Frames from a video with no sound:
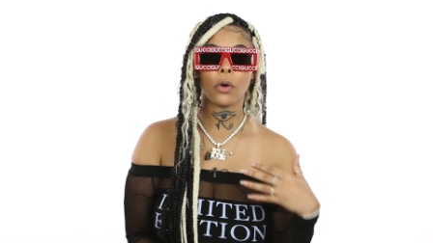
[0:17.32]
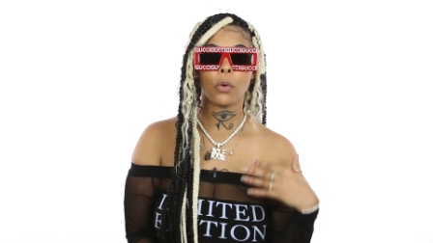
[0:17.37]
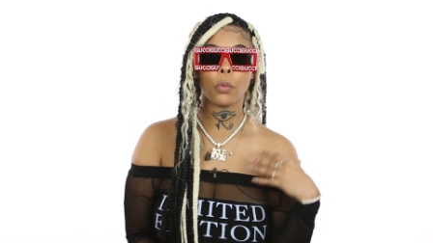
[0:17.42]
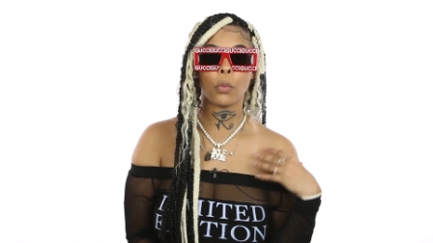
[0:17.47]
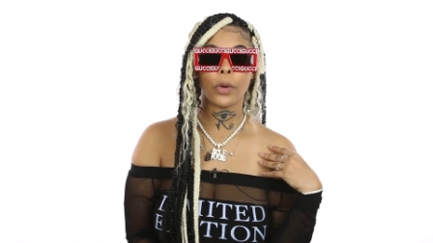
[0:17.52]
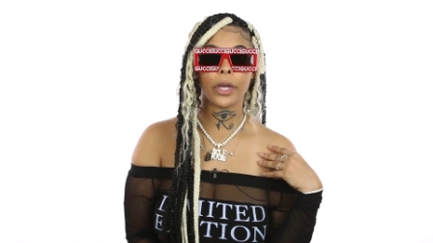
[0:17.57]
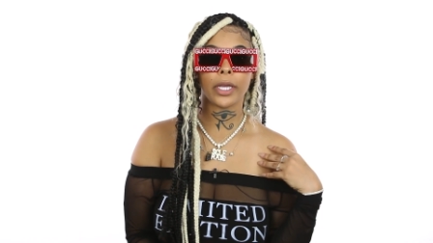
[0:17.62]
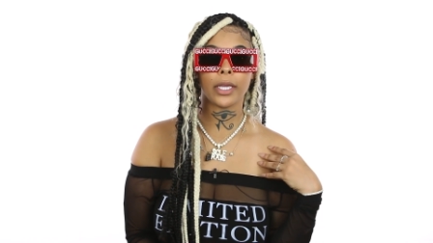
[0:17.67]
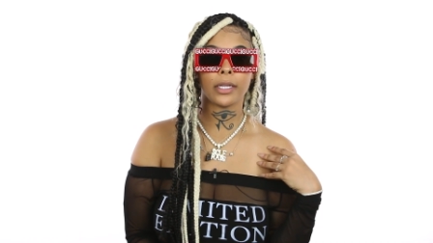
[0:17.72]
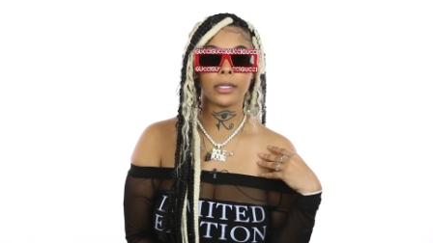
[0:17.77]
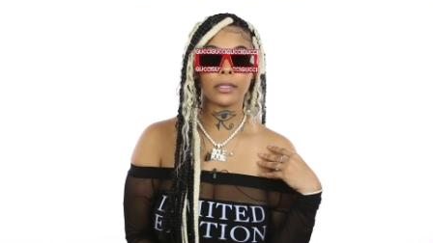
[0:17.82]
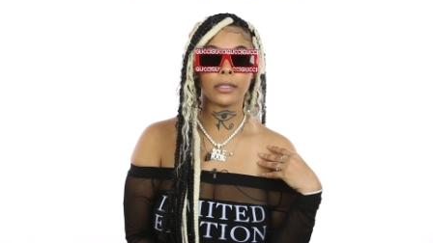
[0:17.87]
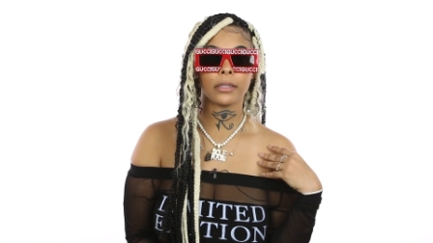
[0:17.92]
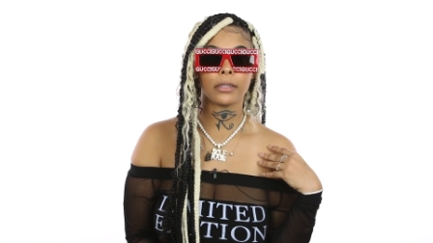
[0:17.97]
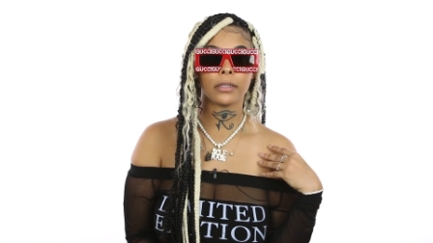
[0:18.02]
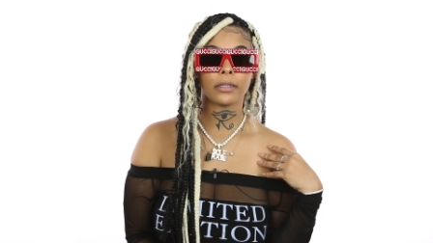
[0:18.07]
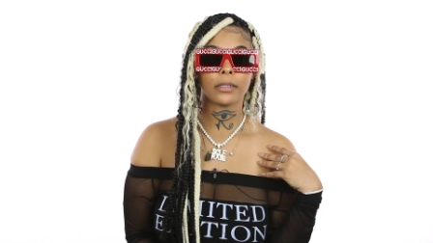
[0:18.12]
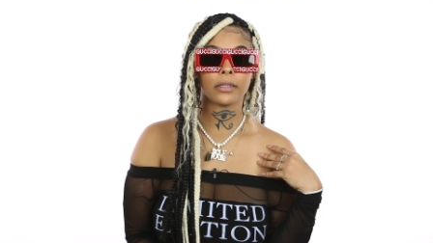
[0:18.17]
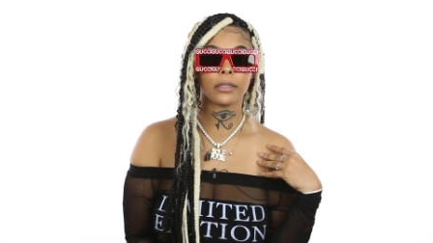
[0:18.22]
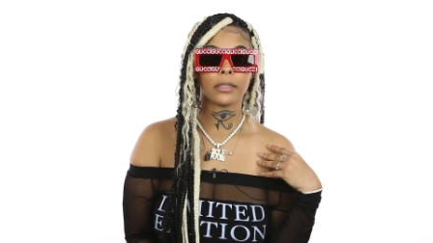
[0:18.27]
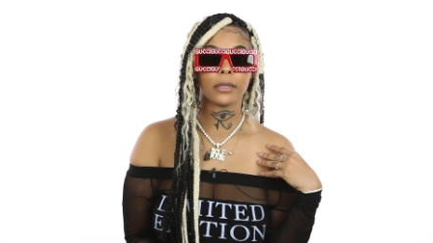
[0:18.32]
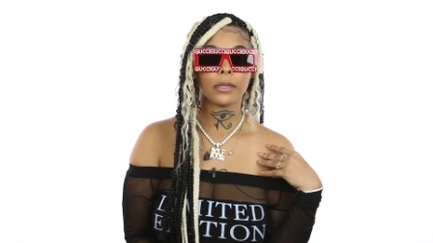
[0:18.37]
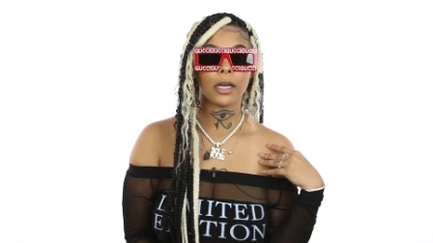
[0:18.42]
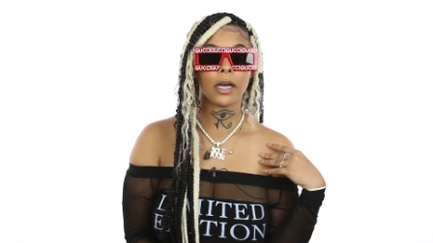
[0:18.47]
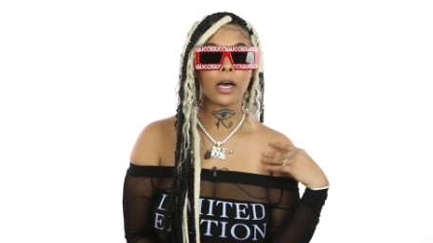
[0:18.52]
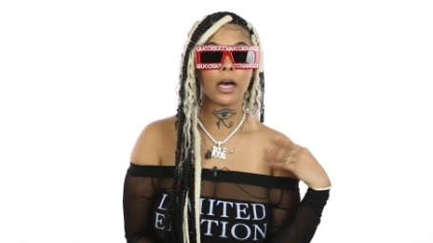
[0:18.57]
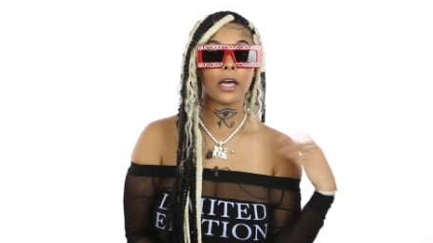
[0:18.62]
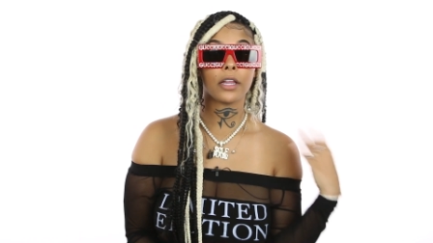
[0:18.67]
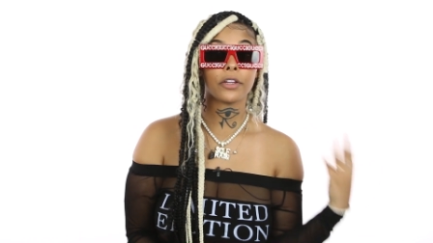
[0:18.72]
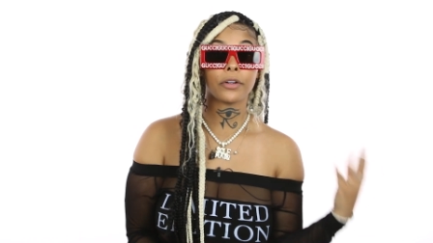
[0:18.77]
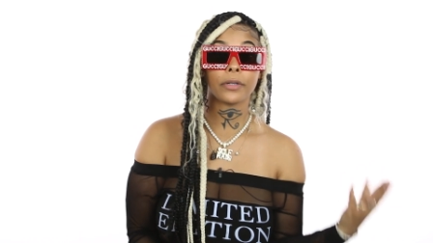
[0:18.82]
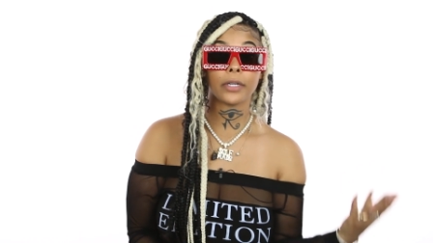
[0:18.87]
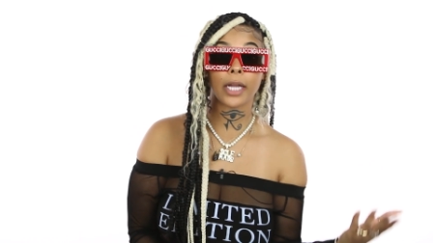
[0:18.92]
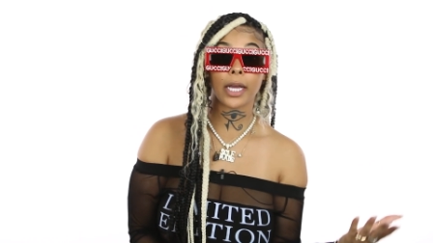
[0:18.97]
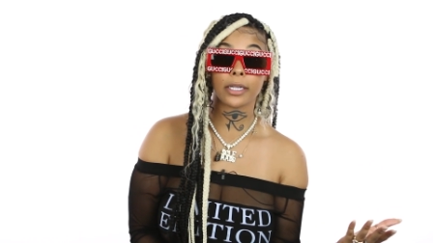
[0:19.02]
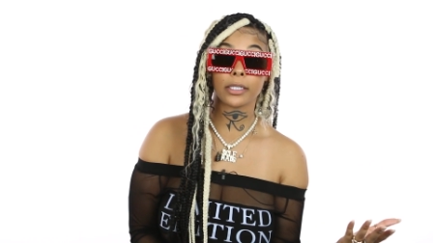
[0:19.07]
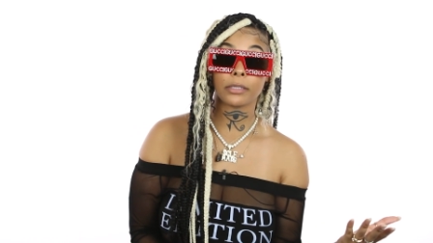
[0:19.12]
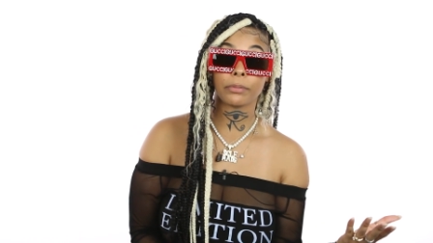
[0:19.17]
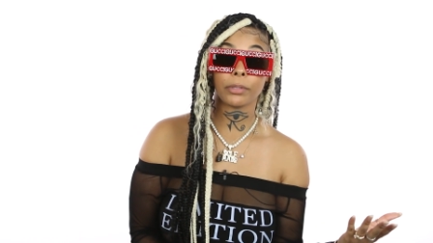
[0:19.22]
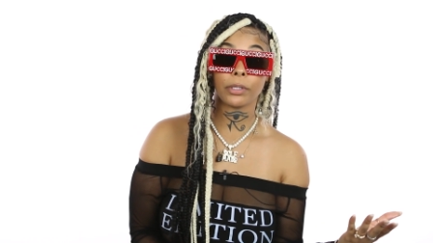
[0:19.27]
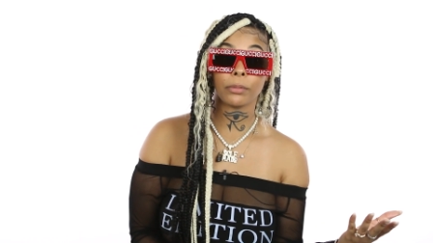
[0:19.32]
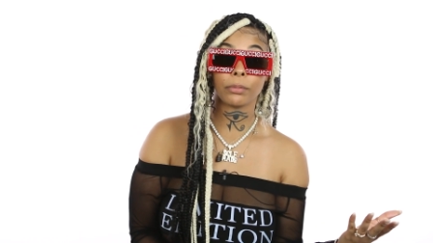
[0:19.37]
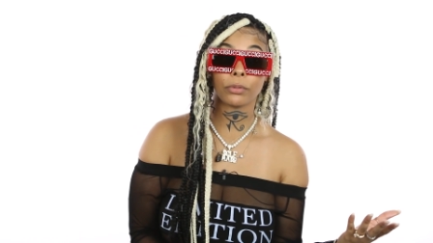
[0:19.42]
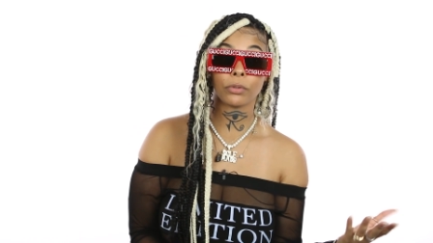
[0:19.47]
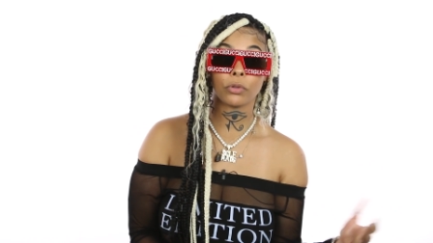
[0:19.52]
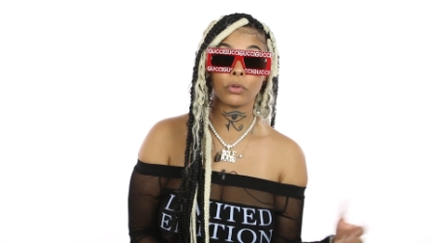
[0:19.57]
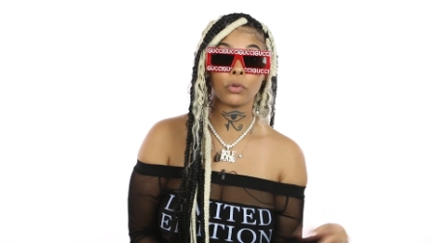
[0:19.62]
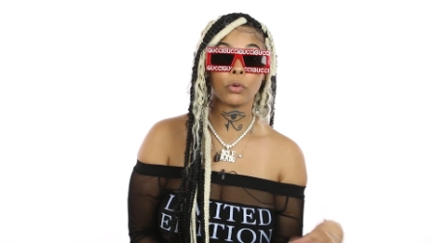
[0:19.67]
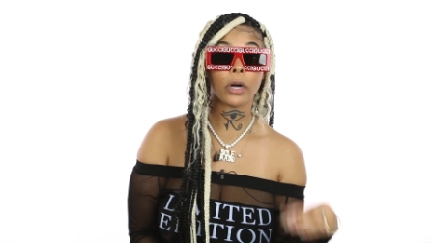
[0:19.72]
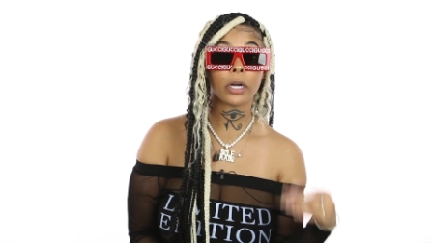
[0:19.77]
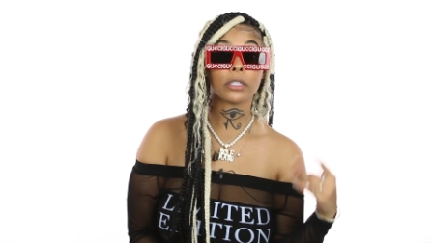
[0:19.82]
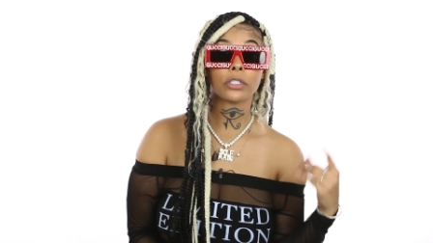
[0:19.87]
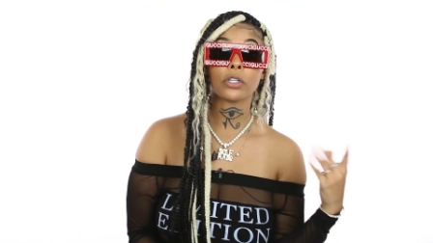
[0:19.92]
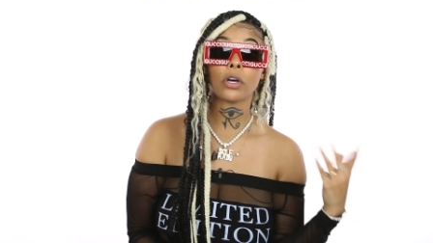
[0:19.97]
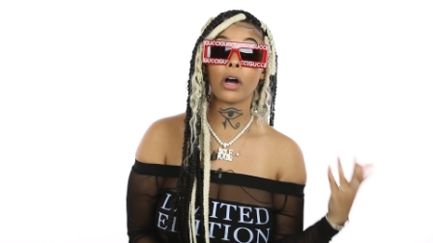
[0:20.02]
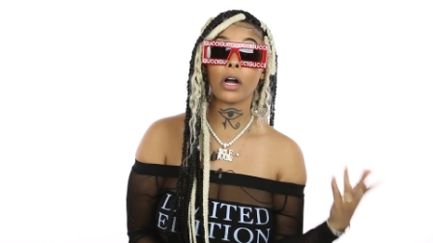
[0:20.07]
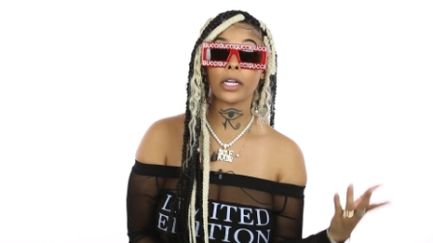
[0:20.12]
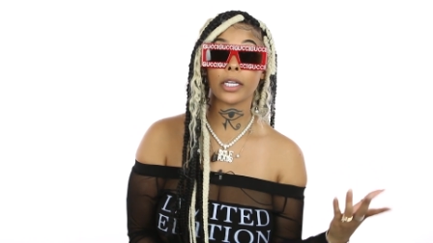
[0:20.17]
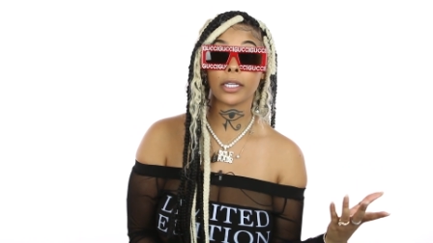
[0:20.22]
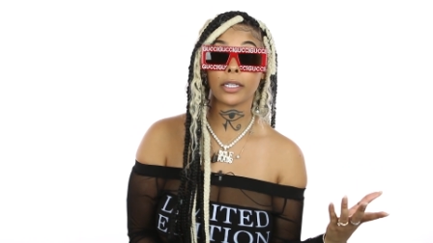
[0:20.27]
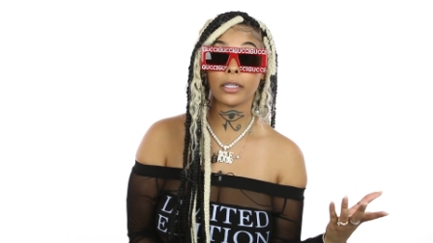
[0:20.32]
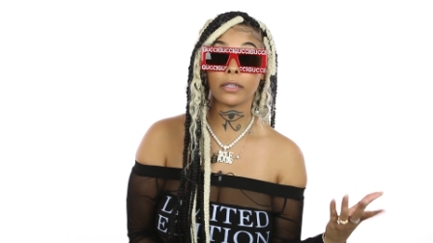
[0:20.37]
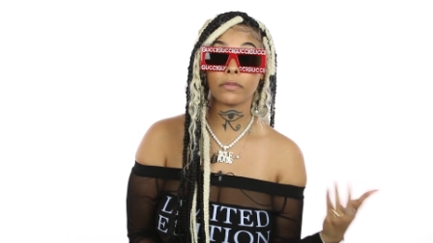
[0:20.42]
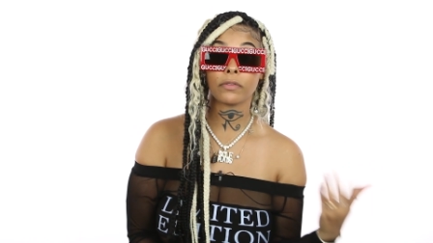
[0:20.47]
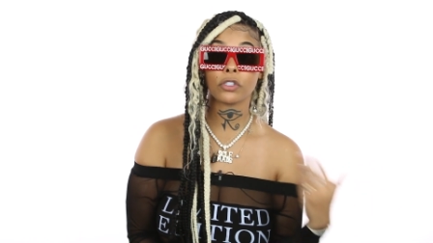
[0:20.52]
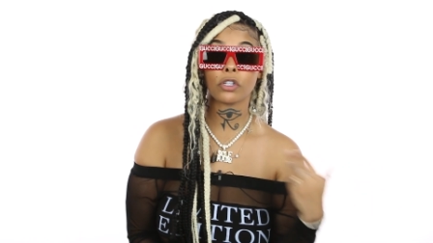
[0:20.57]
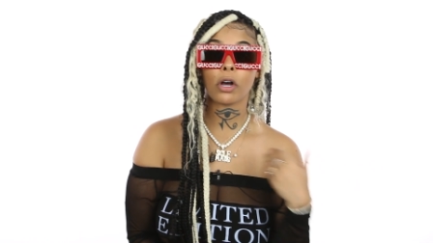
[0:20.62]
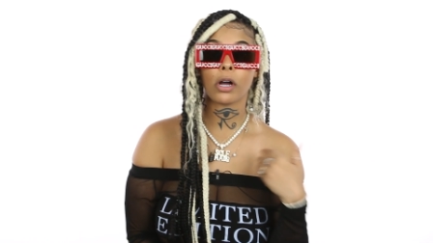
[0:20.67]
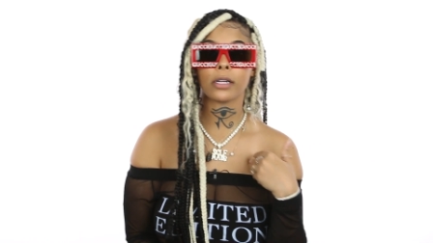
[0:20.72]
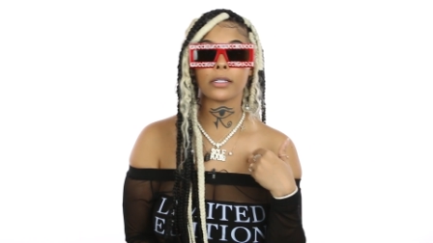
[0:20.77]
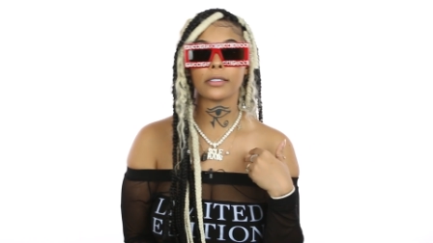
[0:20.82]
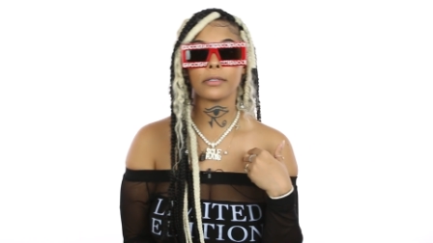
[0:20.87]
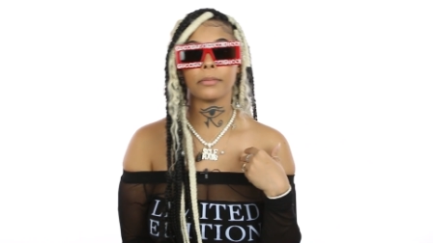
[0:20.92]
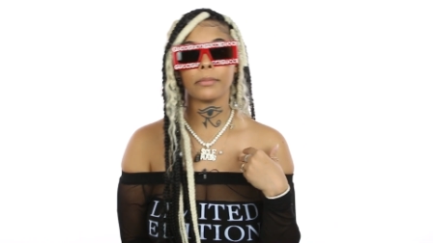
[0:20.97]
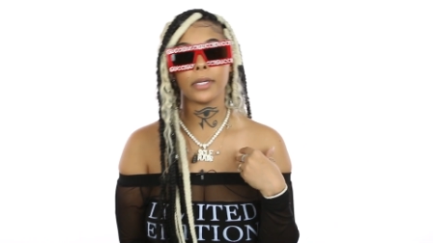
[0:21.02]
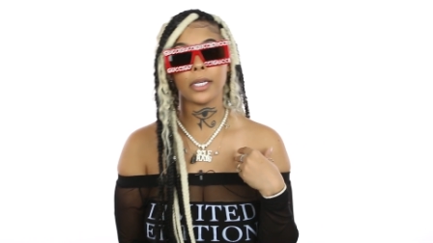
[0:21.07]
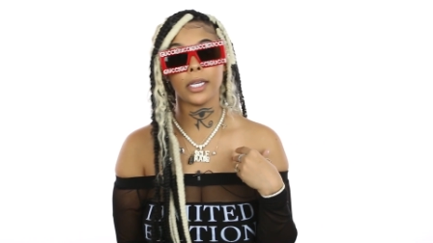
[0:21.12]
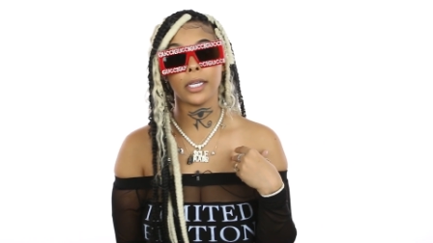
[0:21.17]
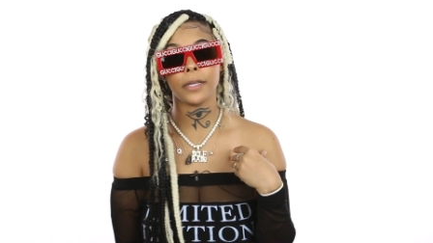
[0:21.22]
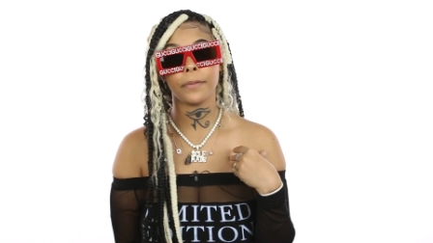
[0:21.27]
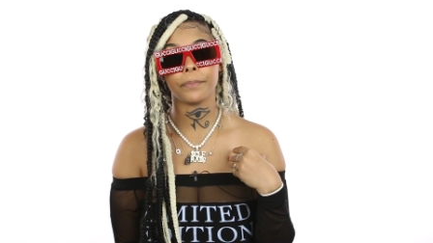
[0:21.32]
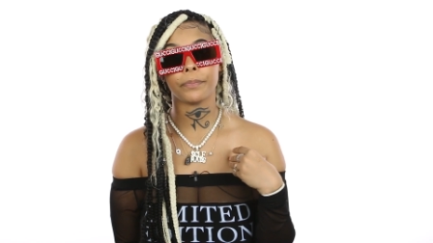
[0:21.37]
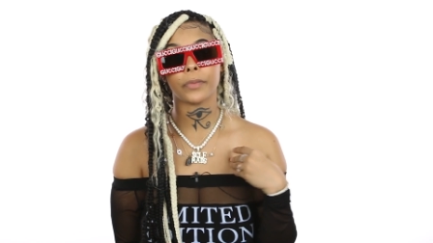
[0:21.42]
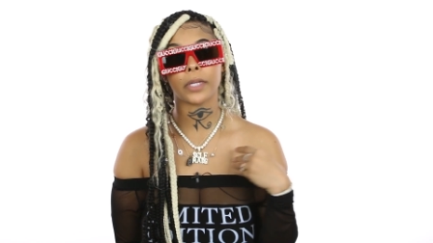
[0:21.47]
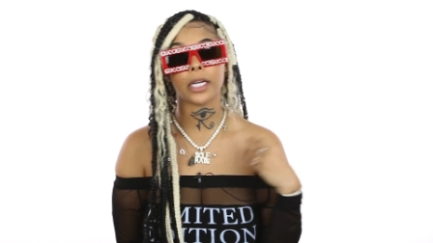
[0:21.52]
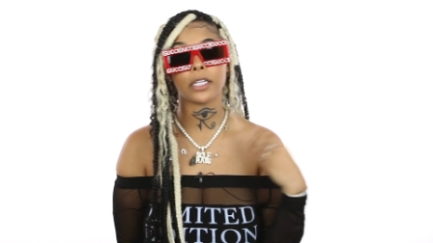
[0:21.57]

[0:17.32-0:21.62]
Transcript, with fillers: when other nice people who are talkative talk to me,